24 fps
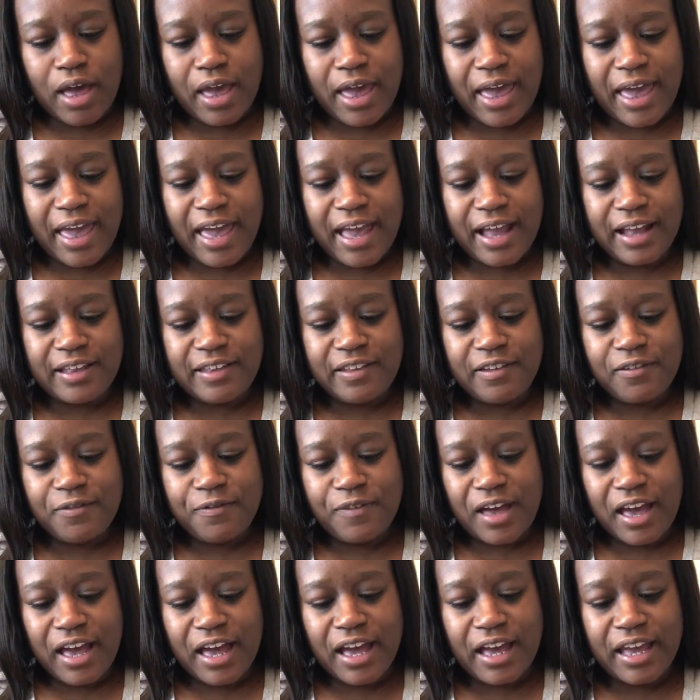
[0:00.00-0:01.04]
active
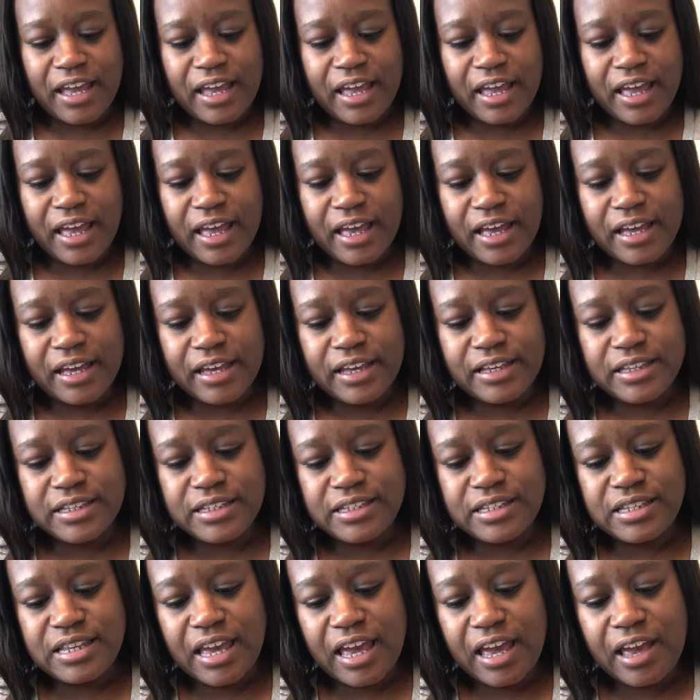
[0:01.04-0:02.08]
ions
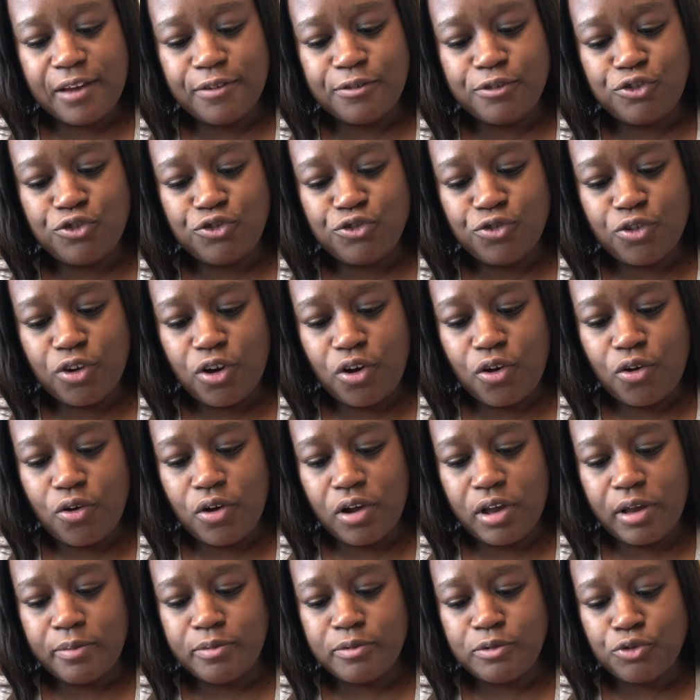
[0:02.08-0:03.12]
have strong
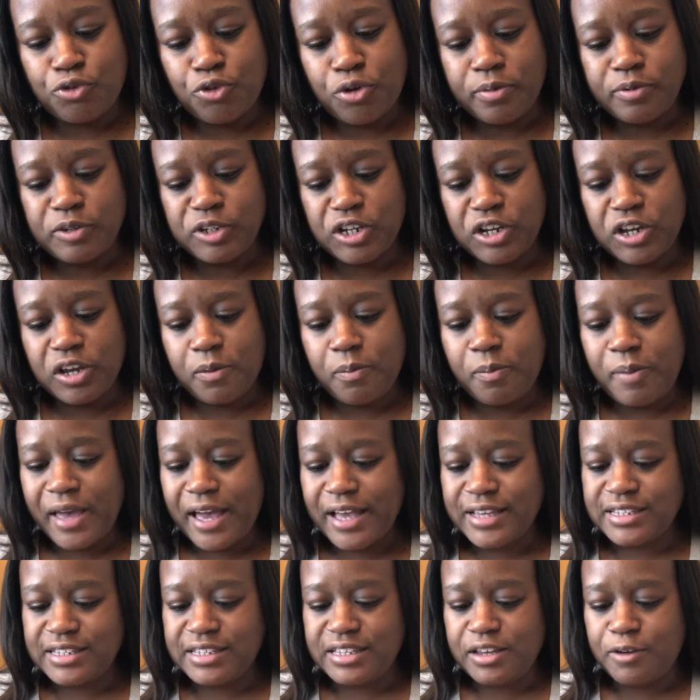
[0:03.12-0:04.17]
absorption
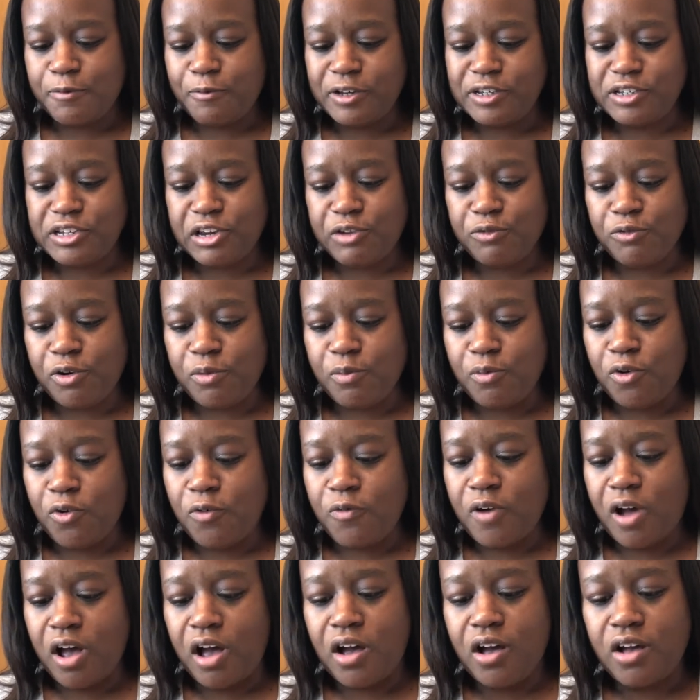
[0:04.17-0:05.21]
capacity which can remove
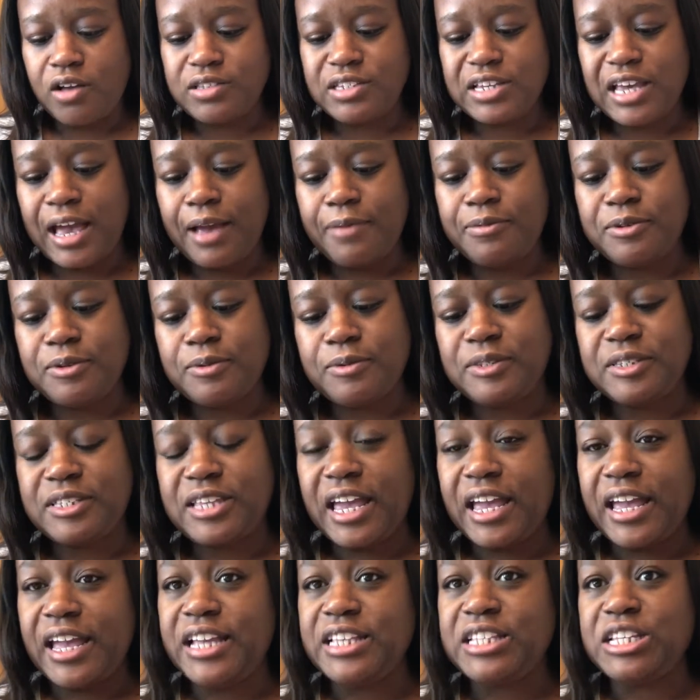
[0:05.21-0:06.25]
all types of
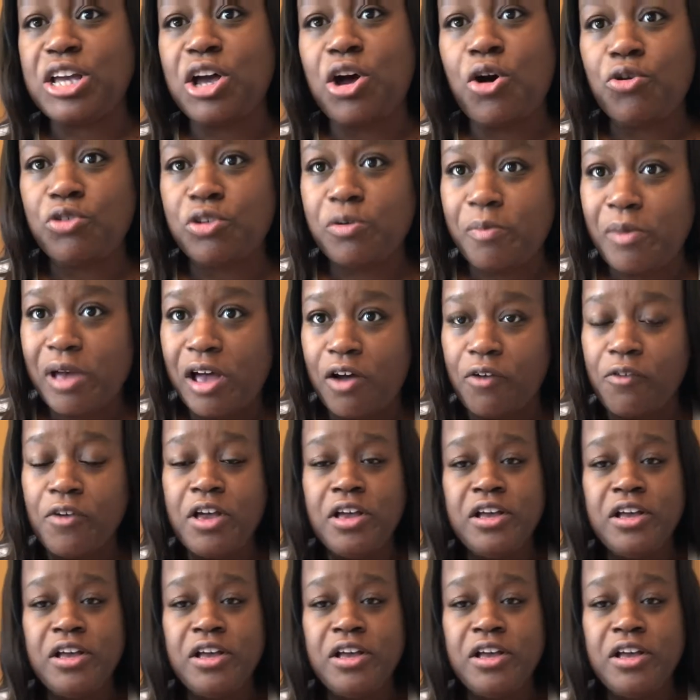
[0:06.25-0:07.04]
stains and odor mouth.